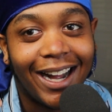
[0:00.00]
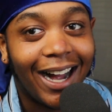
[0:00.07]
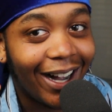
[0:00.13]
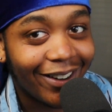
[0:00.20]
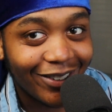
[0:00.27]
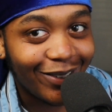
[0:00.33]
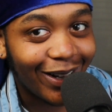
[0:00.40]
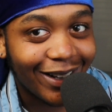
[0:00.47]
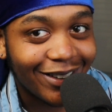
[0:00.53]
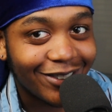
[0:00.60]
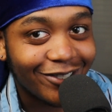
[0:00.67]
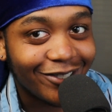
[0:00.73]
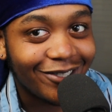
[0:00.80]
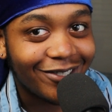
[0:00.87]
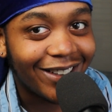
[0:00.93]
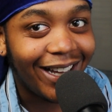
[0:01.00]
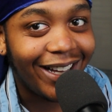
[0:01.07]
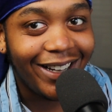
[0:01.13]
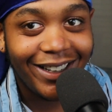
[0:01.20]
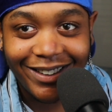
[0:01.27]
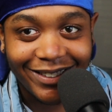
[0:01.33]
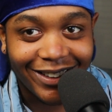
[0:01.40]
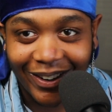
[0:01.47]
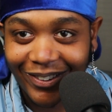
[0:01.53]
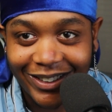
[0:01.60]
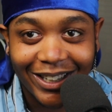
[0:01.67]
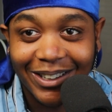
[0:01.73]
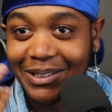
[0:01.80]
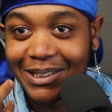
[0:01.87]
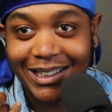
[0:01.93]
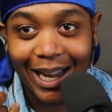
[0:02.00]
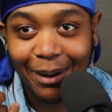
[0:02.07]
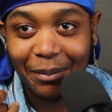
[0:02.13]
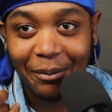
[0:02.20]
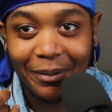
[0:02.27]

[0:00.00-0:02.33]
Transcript: I'll do that too. Like, don't snap